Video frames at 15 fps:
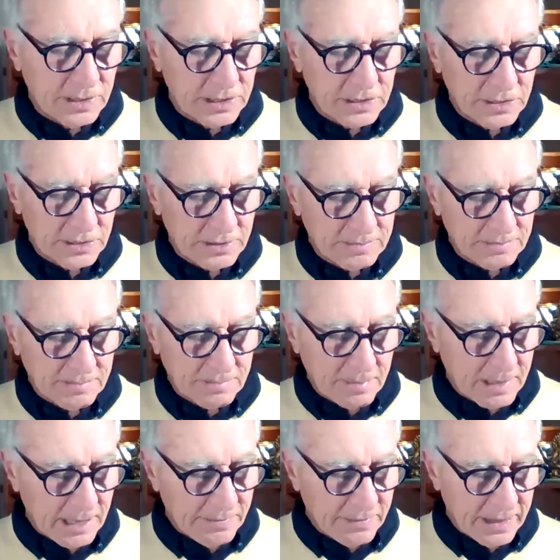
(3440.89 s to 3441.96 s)
term,
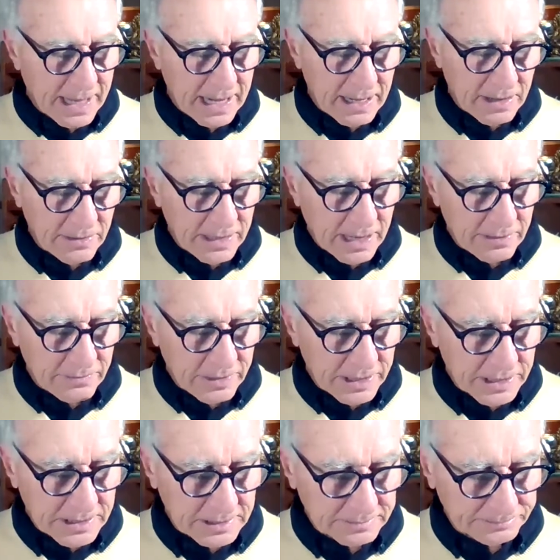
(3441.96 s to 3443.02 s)
even that
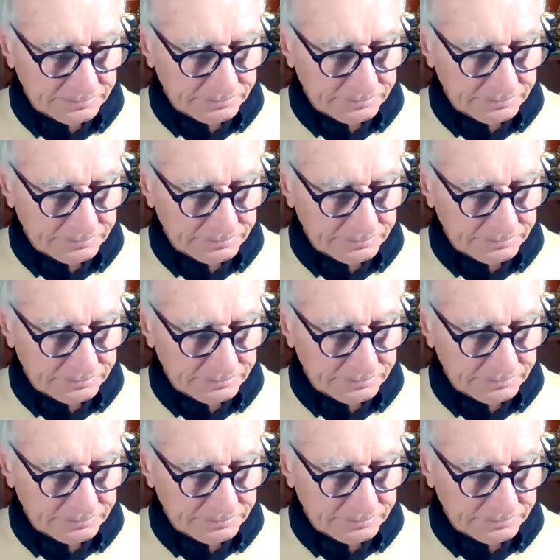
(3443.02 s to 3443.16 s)
recent.